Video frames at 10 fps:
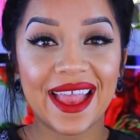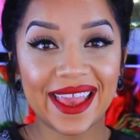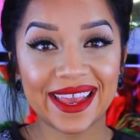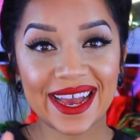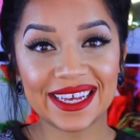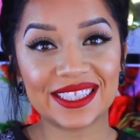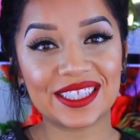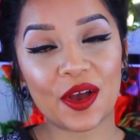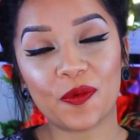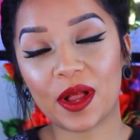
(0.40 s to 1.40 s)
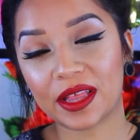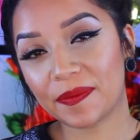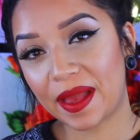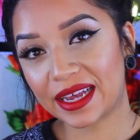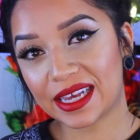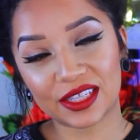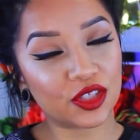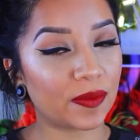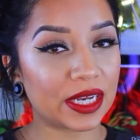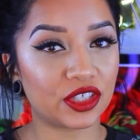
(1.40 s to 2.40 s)
Hey guys, welcome back
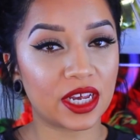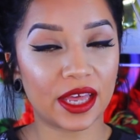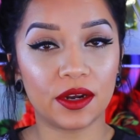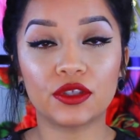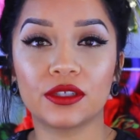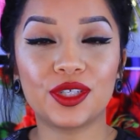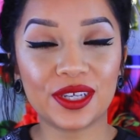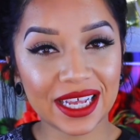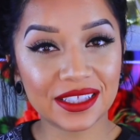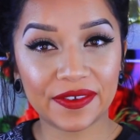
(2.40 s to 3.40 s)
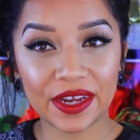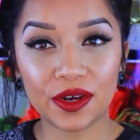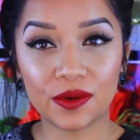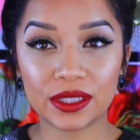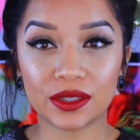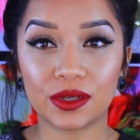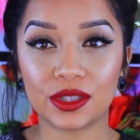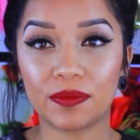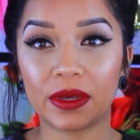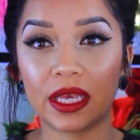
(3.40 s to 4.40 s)
to my channel. So today's video is going
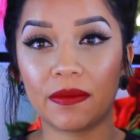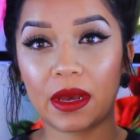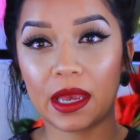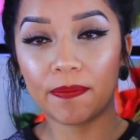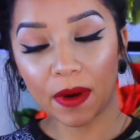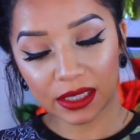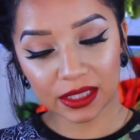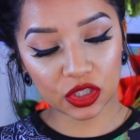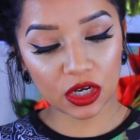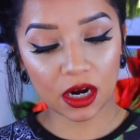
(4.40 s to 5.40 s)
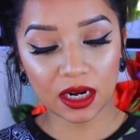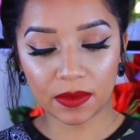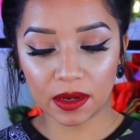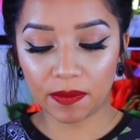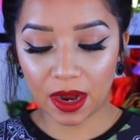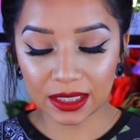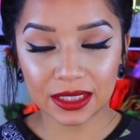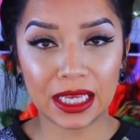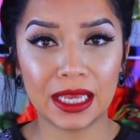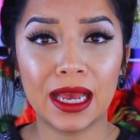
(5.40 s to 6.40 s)
to be my BoxyCharm
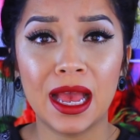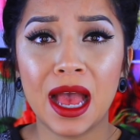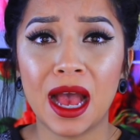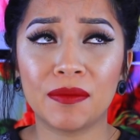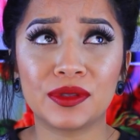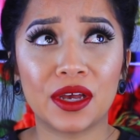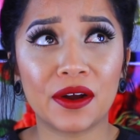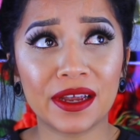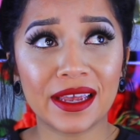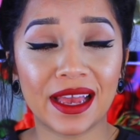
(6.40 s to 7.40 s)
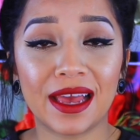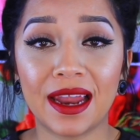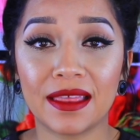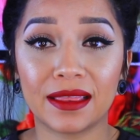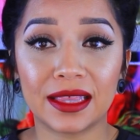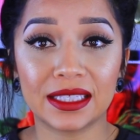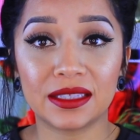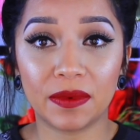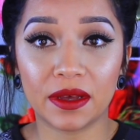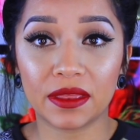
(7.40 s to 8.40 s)
unboxing. I'm sorry again that
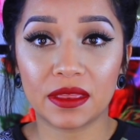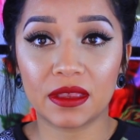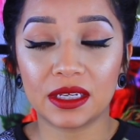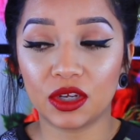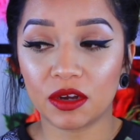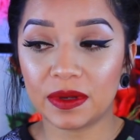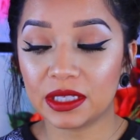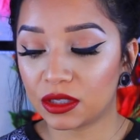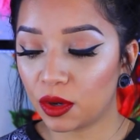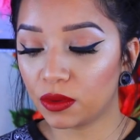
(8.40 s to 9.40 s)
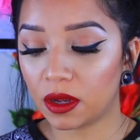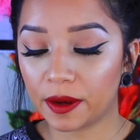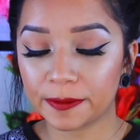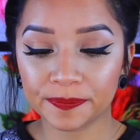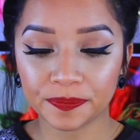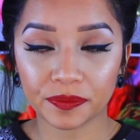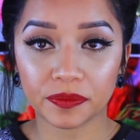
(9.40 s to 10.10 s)
this month it took me so long